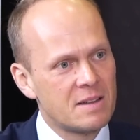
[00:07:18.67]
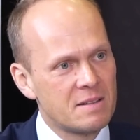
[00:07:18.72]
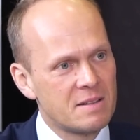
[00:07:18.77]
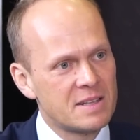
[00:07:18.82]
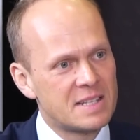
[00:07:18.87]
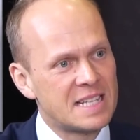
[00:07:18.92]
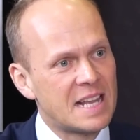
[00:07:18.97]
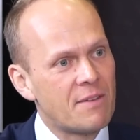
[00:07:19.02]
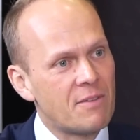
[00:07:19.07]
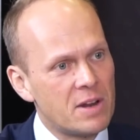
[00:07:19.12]

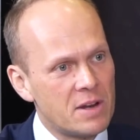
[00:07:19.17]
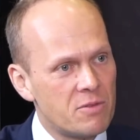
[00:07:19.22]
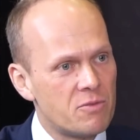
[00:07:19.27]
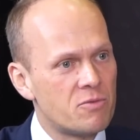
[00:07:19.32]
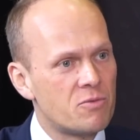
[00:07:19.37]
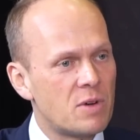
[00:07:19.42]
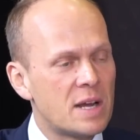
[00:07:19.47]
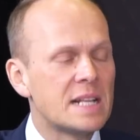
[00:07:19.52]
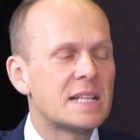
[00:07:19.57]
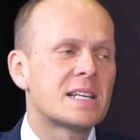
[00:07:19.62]

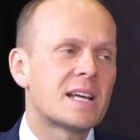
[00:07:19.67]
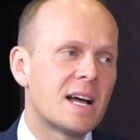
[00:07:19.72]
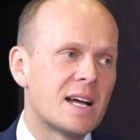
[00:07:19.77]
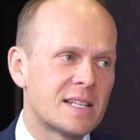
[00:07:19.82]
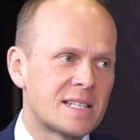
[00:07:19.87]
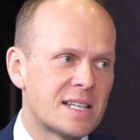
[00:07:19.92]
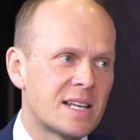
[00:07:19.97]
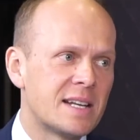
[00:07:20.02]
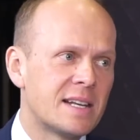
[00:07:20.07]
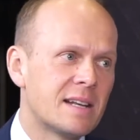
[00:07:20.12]
7 rate
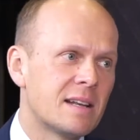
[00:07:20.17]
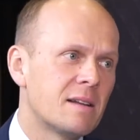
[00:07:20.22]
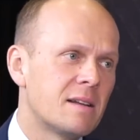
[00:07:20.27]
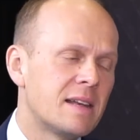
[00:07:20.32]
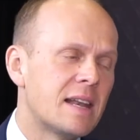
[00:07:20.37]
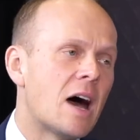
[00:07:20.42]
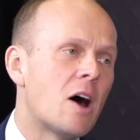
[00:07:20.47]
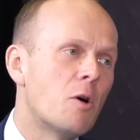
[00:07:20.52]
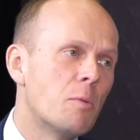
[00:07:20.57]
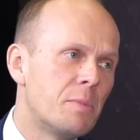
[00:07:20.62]
cuts are
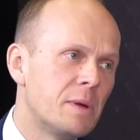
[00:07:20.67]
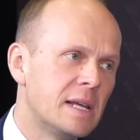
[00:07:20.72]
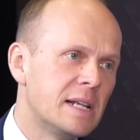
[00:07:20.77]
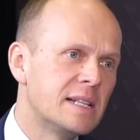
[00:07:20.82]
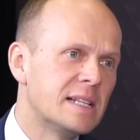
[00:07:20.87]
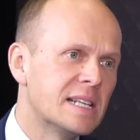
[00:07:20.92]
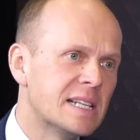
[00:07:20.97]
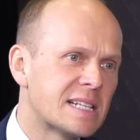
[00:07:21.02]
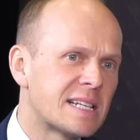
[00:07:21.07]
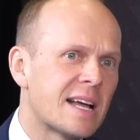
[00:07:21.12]
now
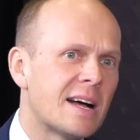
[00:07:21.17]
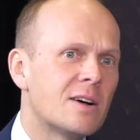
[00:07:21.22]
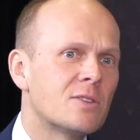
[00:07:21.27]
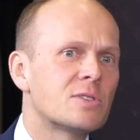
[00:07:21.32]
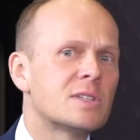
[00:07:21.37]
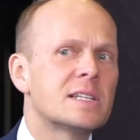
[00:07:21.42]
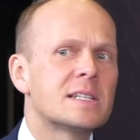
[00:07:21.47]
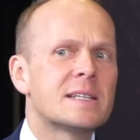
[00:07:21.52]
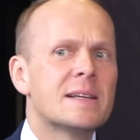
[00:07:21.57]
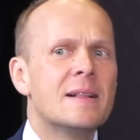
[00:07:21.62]
being
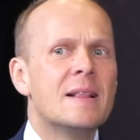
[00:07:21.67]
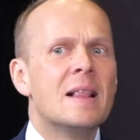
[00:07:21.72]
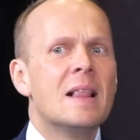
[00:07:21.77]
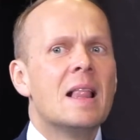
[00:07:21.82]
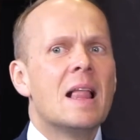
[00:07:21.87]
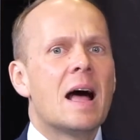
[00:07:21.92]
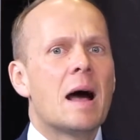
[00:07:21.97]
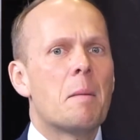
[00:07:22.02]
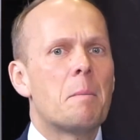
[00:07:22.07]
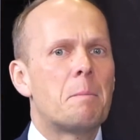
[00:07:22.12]
discounted.
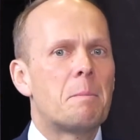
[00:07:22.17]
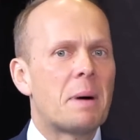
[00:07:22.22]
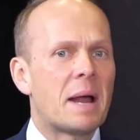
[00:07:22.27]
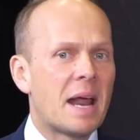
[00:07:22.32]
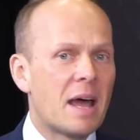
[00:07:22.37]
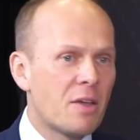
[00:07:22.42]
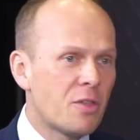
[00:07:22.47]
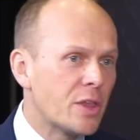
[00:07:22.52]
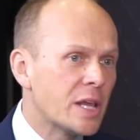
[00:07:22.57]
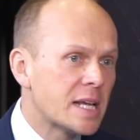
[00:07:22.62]
But
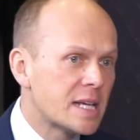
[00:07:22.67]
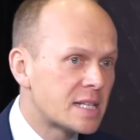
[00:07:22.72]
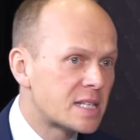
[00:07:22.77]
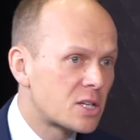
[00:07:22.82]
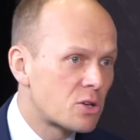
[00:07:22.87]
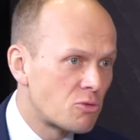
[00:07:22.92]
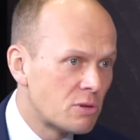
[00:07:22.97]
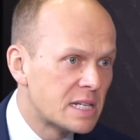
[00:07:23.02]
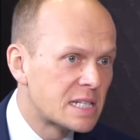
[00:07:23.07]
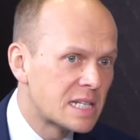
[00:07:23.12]
I think it's
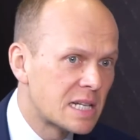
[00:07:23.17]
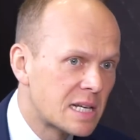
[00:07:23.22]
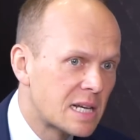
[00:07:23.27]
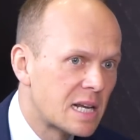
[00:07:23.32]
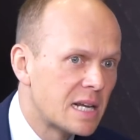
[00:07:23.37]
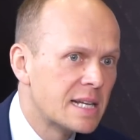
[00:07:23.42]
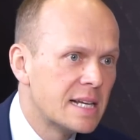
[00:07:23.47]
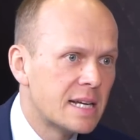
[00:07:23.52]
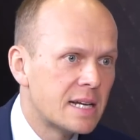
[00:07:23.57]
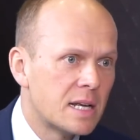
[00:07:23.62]
crystal
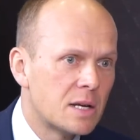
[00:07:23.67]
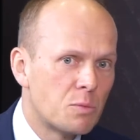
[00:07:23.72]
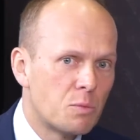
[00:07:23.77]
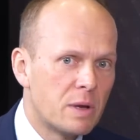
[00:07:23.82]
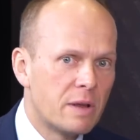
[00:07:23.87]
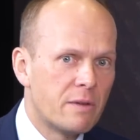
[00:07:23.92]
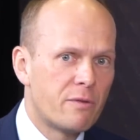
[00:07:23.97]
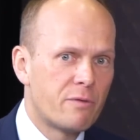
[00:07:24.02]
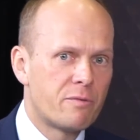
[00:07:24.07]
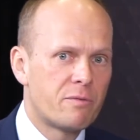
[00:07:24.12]
clear that
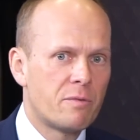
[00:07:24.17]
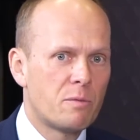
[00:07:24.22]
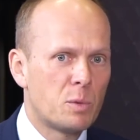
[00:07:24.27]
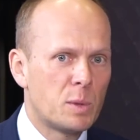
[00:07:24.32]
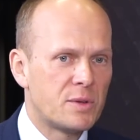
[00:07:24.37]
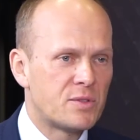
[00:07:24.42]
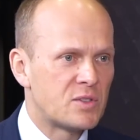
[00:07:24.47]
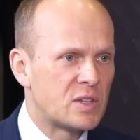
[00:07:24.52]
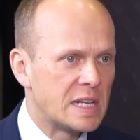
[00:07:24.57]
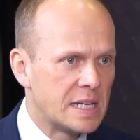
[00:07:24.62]

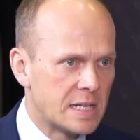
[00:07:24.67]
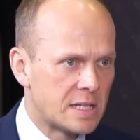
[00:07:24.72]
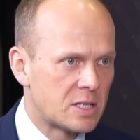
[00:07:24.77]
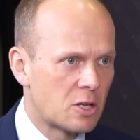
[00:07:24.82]
we've seen the